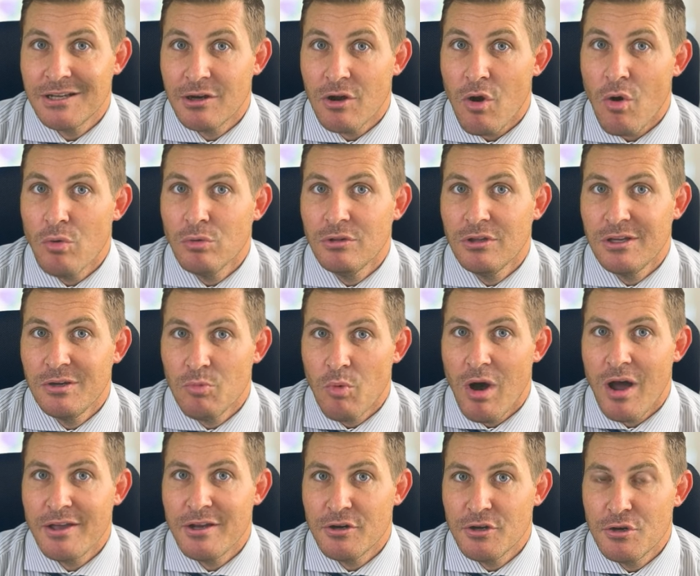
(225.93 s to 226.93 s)
and only
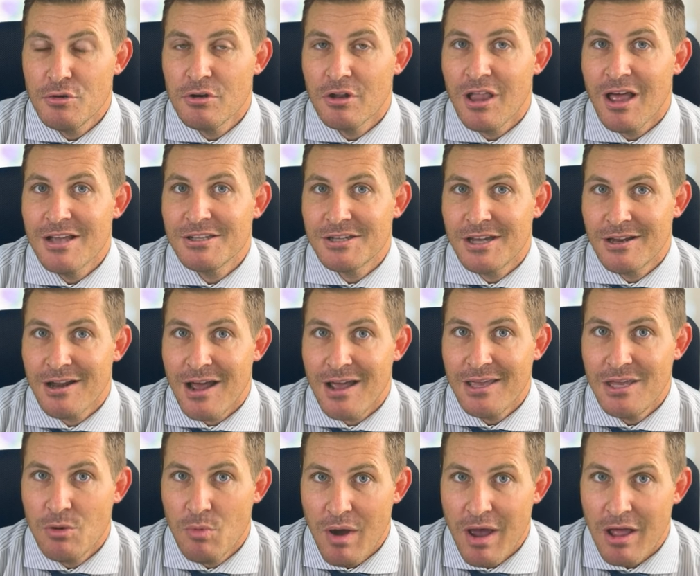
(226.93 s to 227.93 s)
why you're utilizing, an I
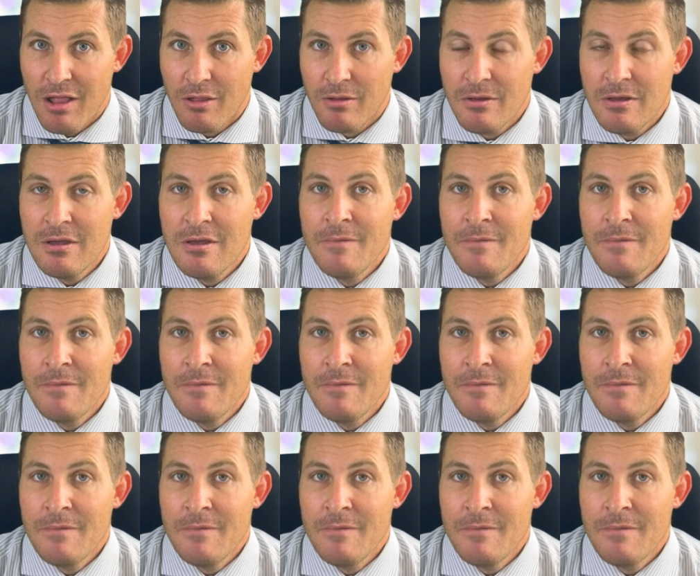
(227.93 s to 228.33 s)
U L.